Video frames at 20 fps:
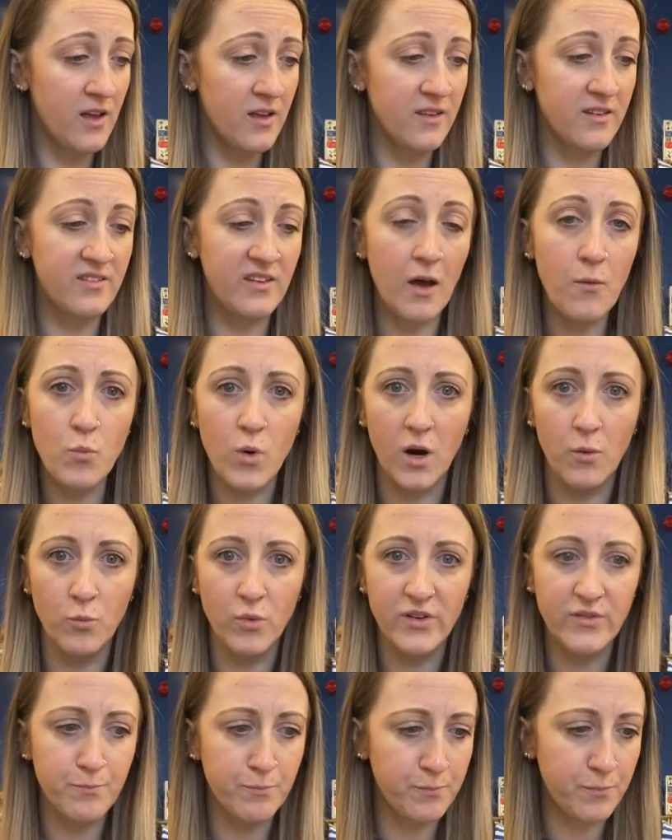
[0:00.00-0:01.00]
Someone
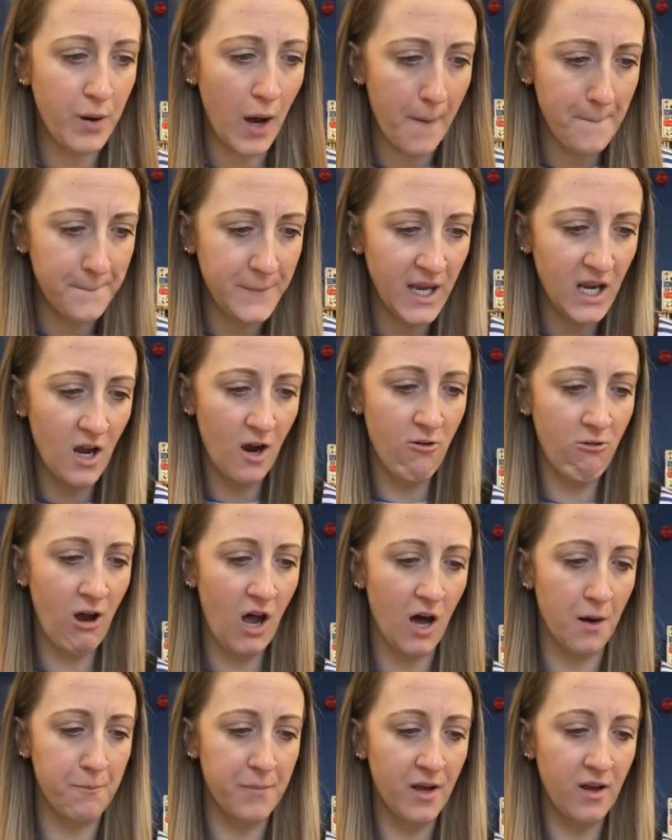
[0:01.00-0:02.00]
was pumping her
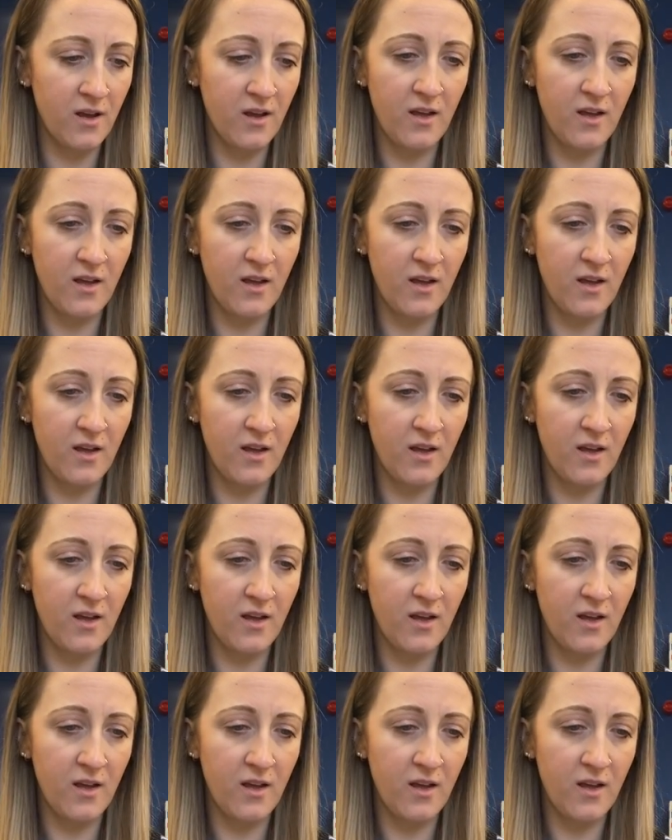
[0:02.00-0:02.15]
up.